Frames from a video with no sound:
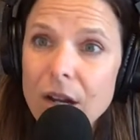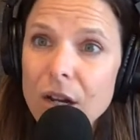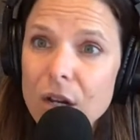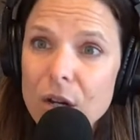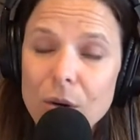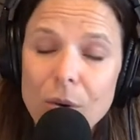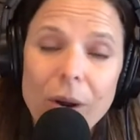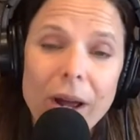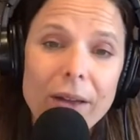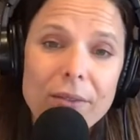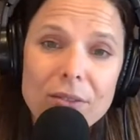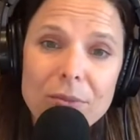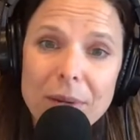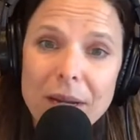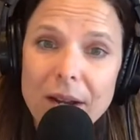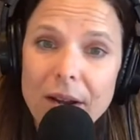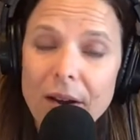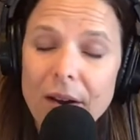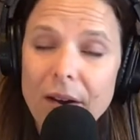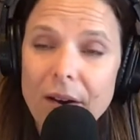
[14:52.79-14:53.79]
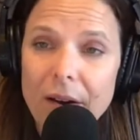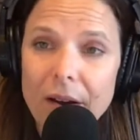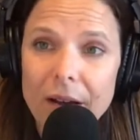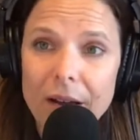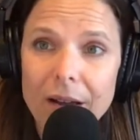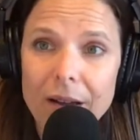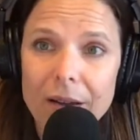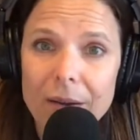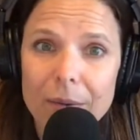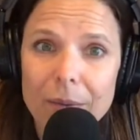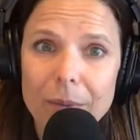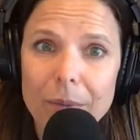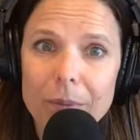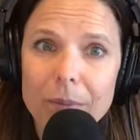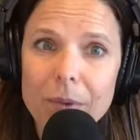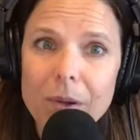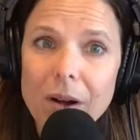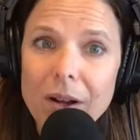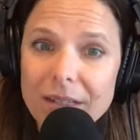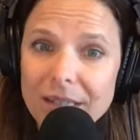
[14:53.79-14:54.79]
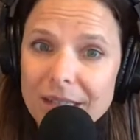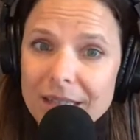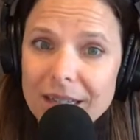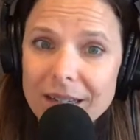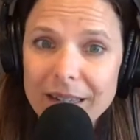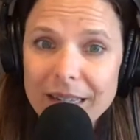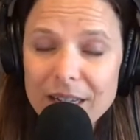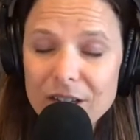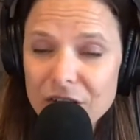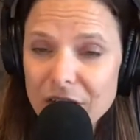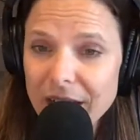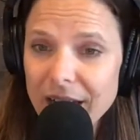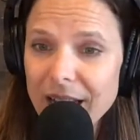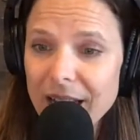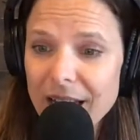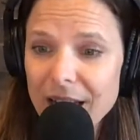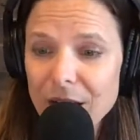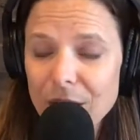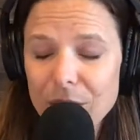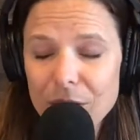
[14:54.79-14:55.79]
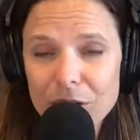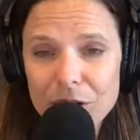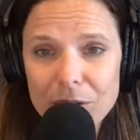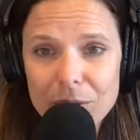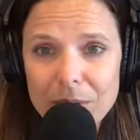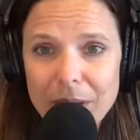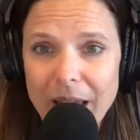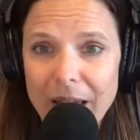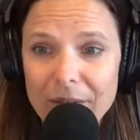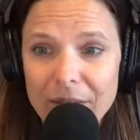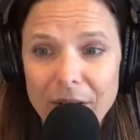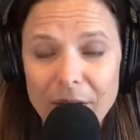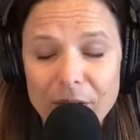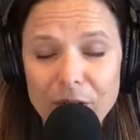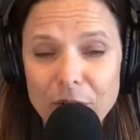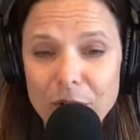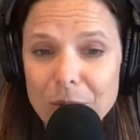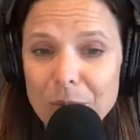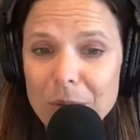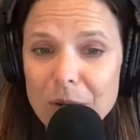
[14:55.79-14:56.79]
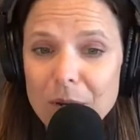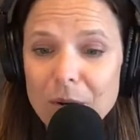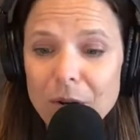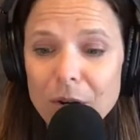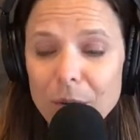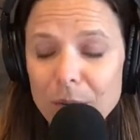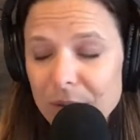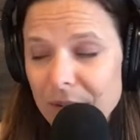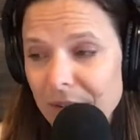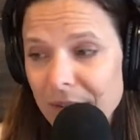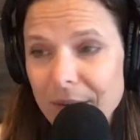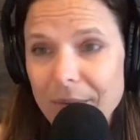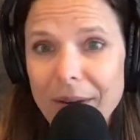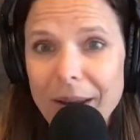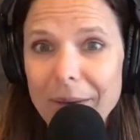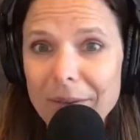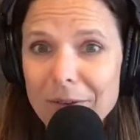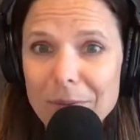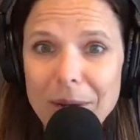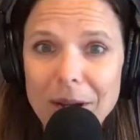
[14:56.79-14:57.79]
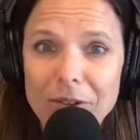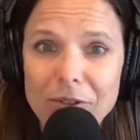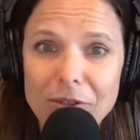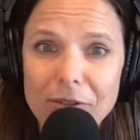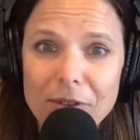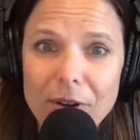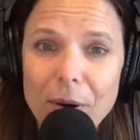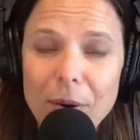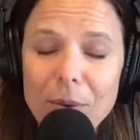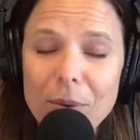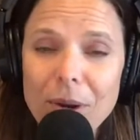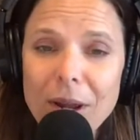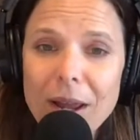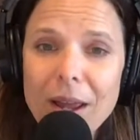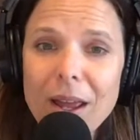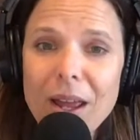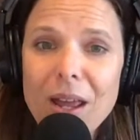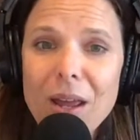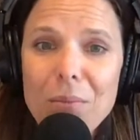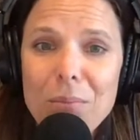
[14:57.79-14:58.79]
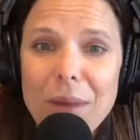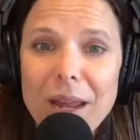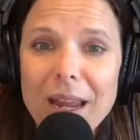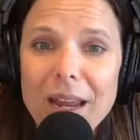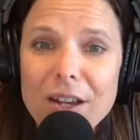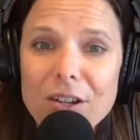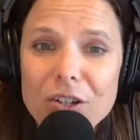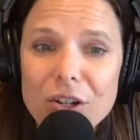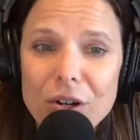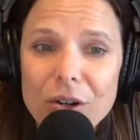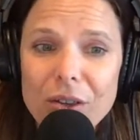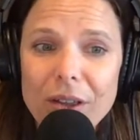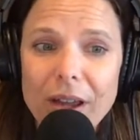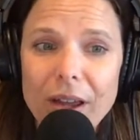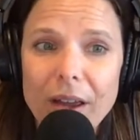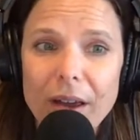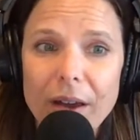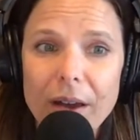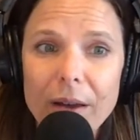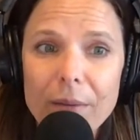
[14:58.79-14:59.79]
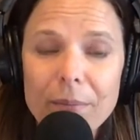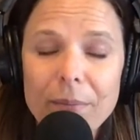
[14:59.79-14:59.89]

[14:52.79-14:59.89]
You don't have to be constantly checking. You could just have it on your computer. It doesn't even have to be on your phone, making sure that